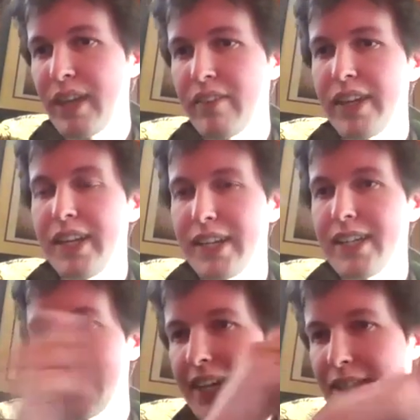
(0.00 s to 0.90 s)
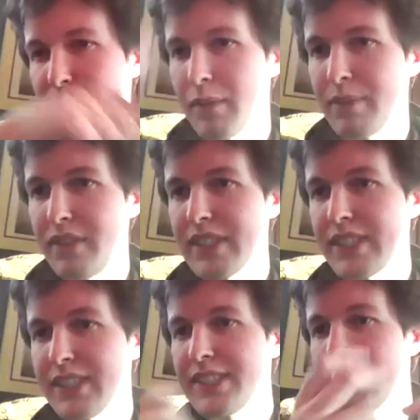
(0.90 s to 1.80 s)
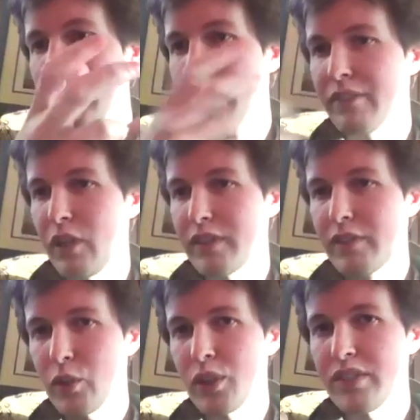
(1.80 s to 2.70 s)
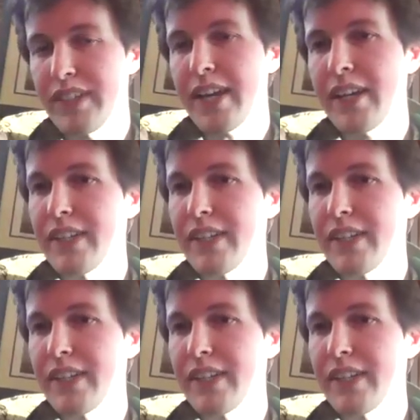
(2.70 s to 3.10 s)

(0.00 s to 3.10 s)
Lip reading: all right, and I get some time series that says this is how it evolves over the course of a day,